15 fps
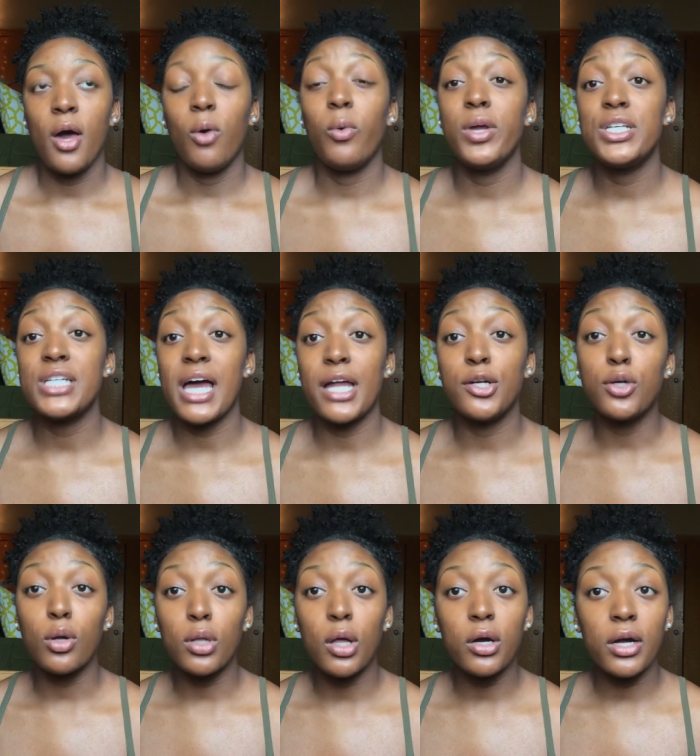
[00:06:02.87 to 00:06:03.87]
which I no
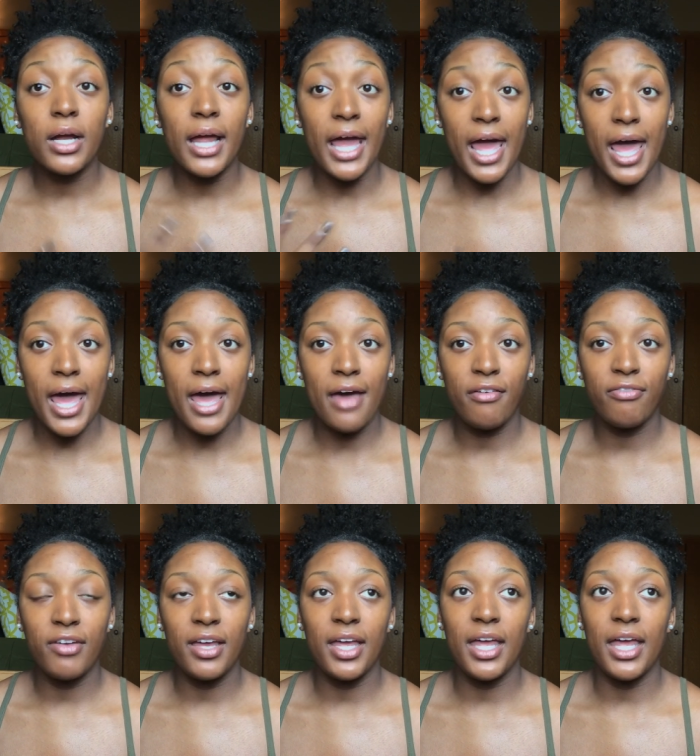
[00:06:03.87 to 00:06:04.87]
longer have.
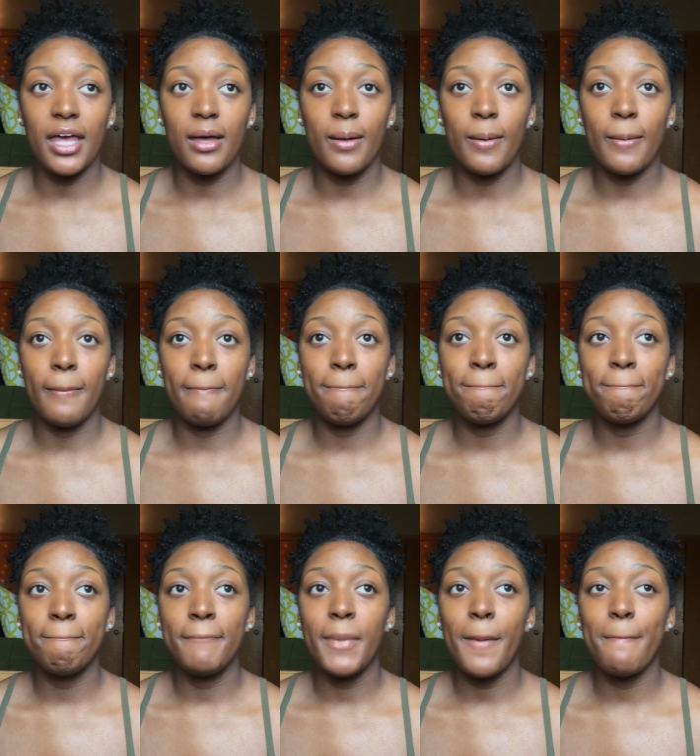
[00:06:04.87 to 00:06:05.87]

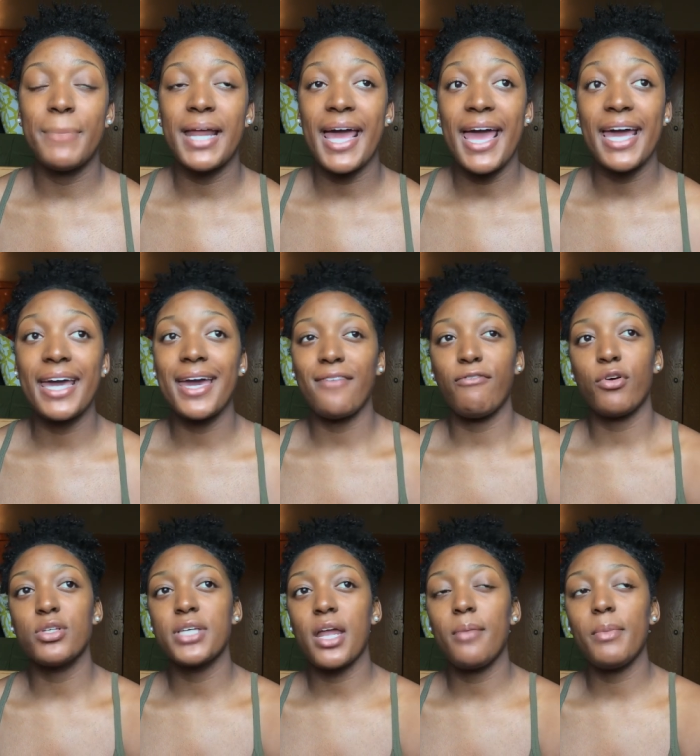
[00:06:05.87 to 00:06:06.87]
But I had
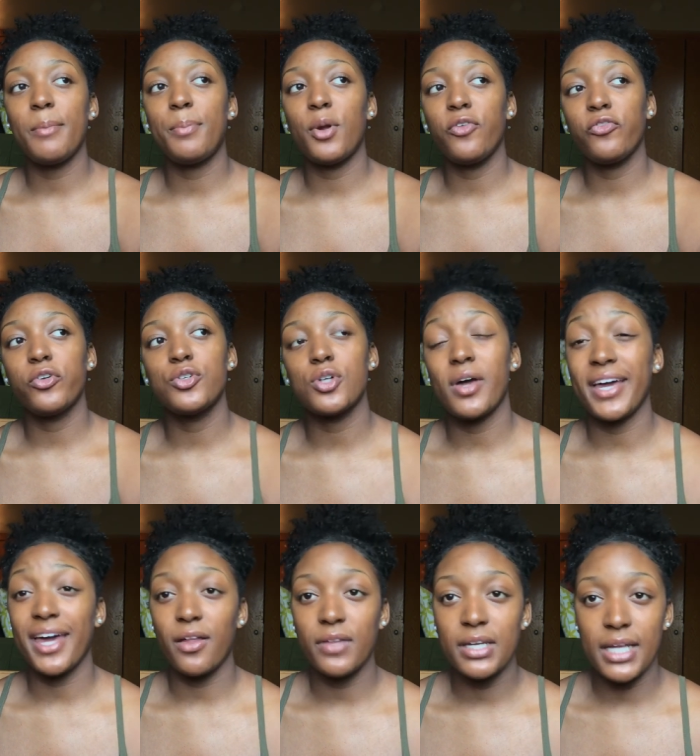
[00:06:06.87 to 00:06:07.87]
first got on my birth control. I
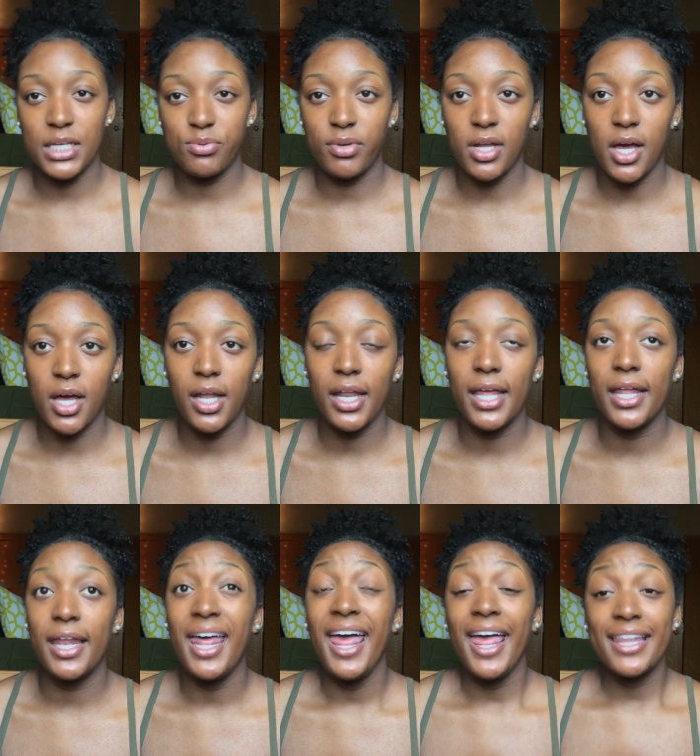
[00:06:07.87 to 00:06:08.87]
got on the next one on, and
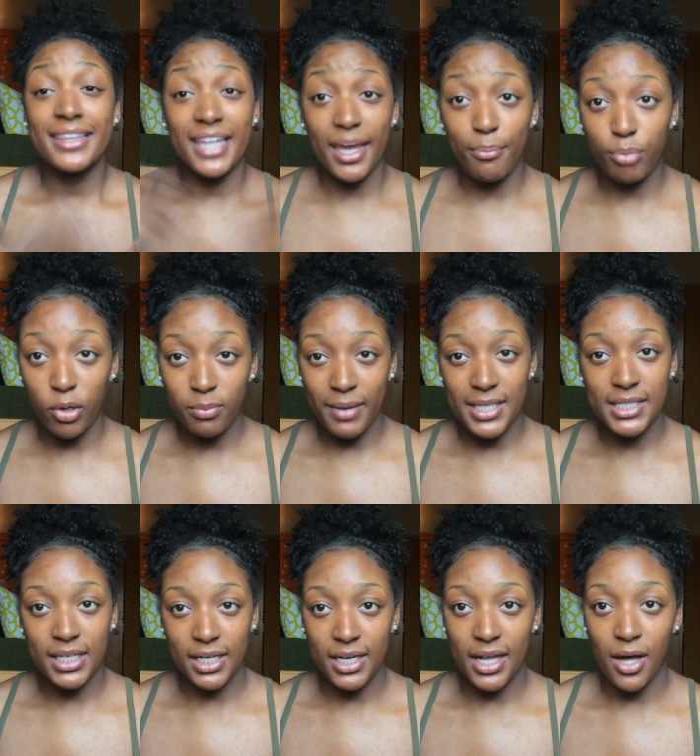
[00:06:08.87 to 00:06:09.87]
that broke my
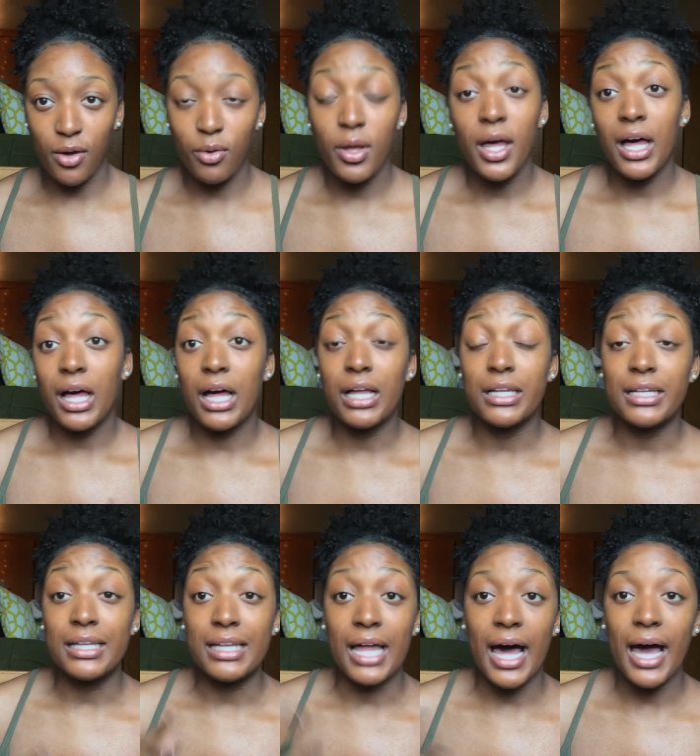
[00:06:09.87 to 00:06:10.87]
skin out a
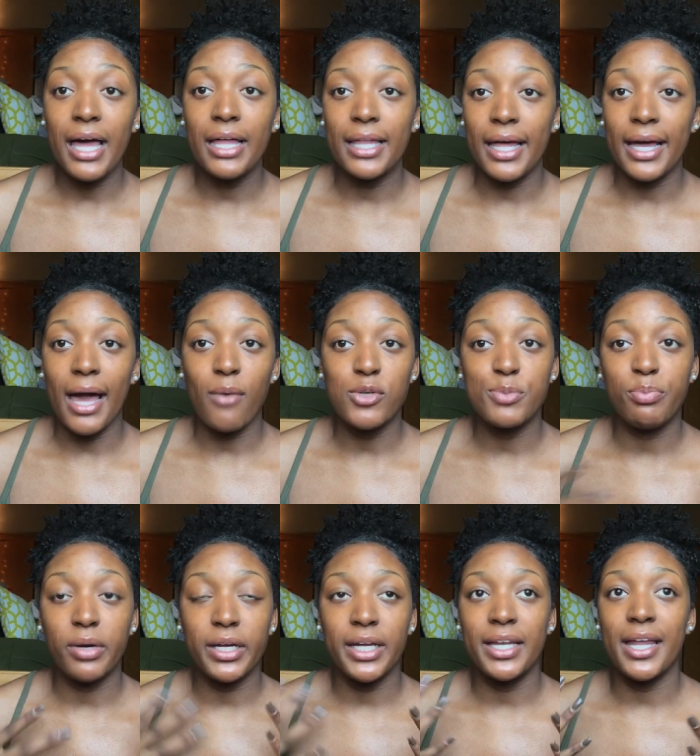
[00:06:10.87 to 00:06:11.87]
lot. Like, I was
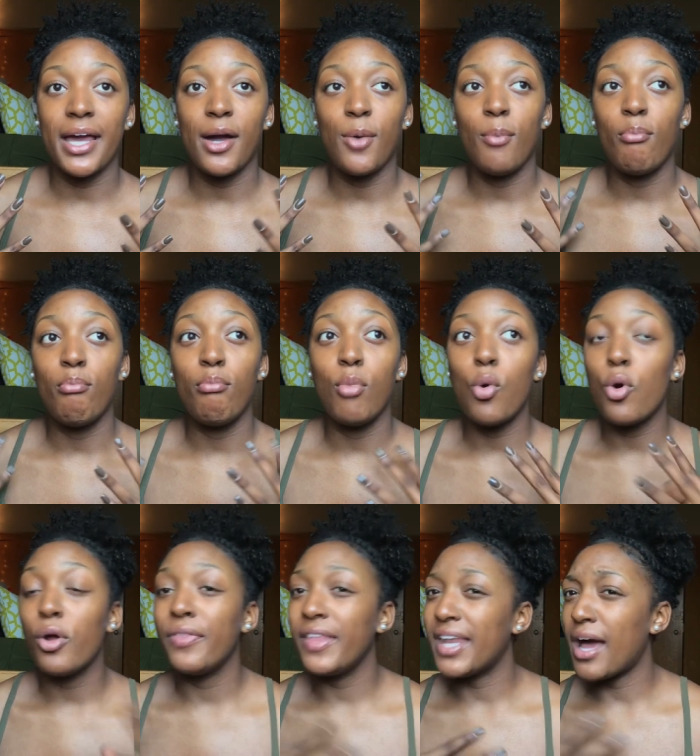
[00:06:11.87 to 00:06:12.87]
breaking out
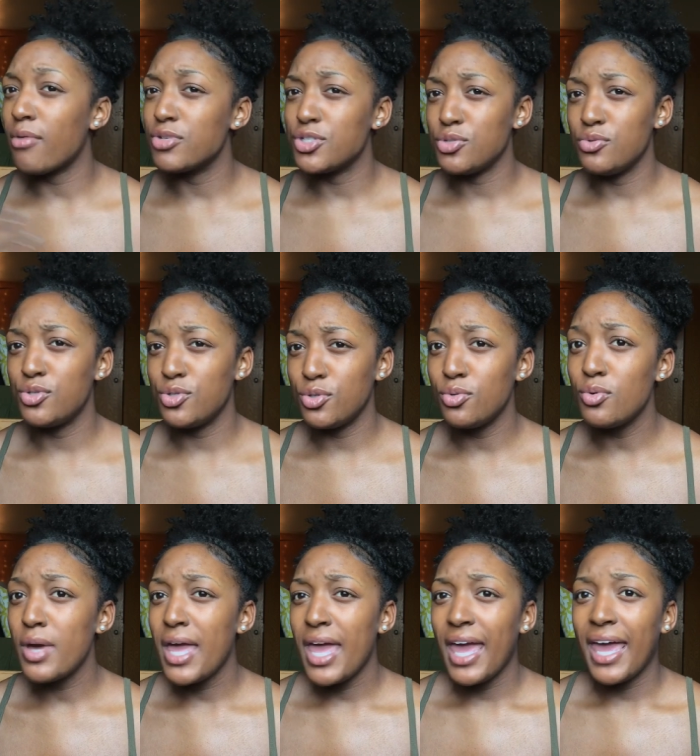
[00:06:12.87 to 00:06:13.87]
more than I was used to,
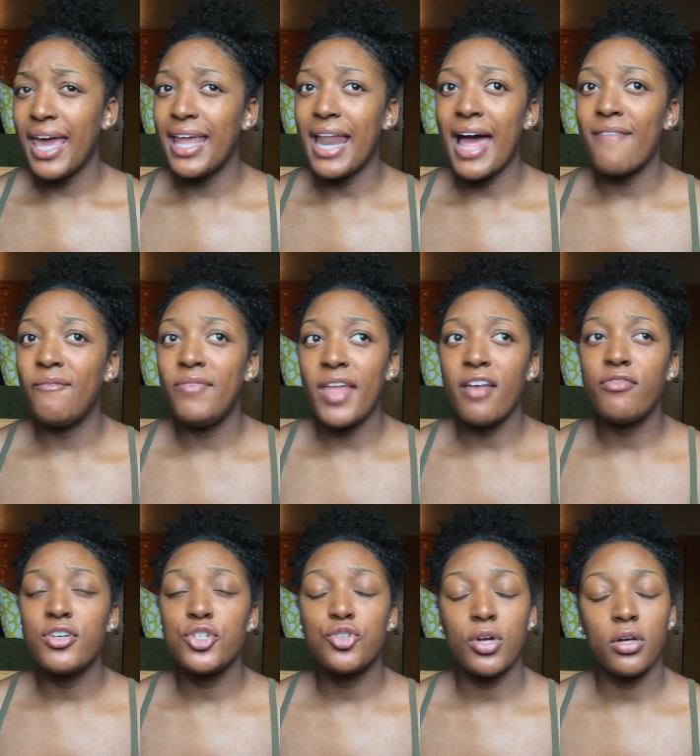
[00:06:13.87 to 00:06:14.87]
and I've never
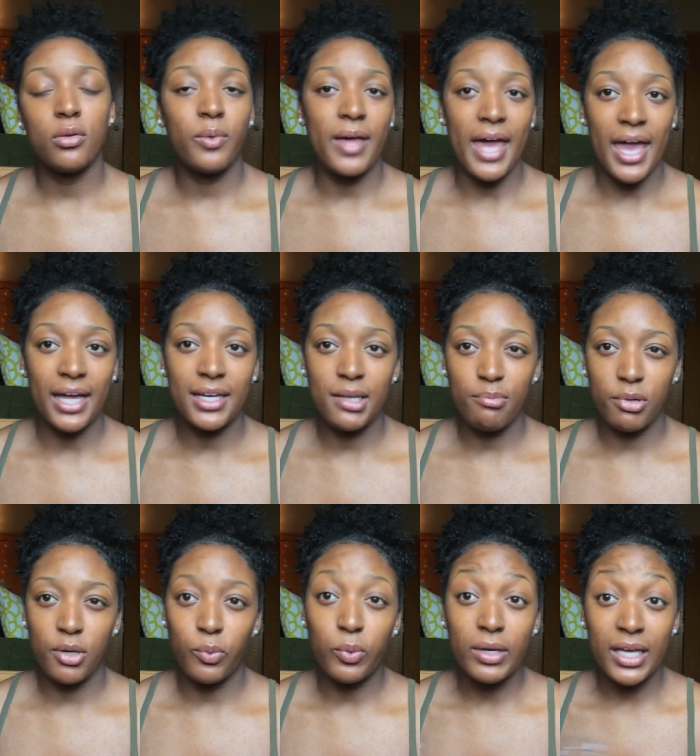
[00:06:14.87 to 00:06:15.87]
struggled with acne,
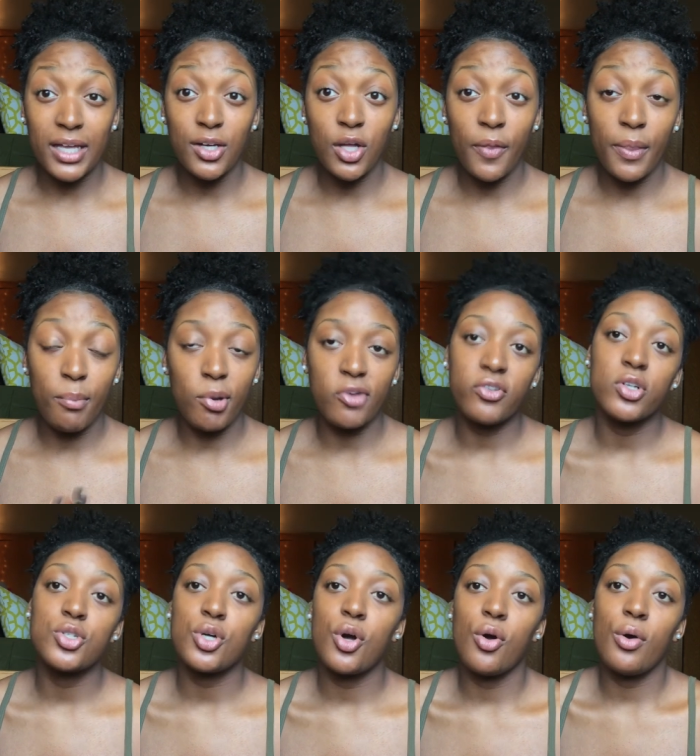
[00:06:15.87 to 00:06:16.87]
but getting on the birth
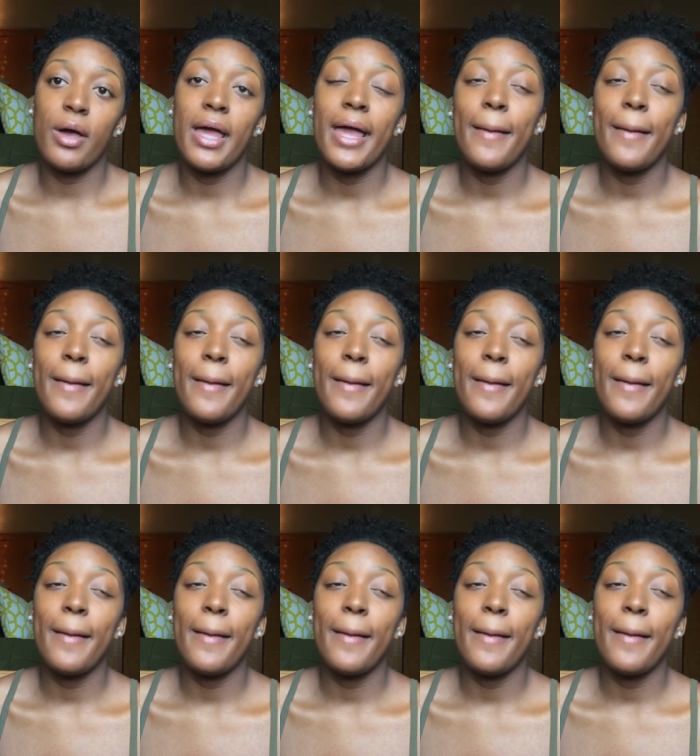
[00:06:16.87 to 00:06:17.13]
control,